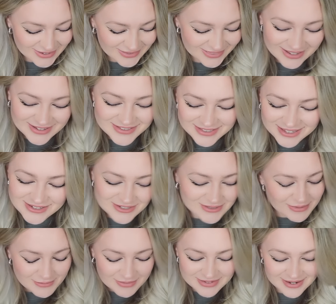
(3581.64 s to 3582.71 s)
That, that just
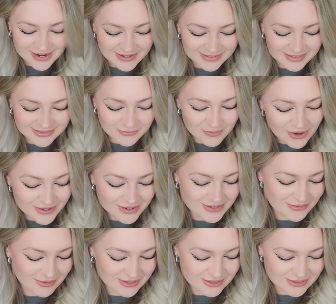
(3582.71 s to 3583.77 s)
made my day. Like what a
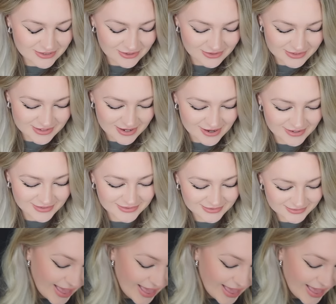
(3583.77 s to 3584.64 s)
nice way to start the day.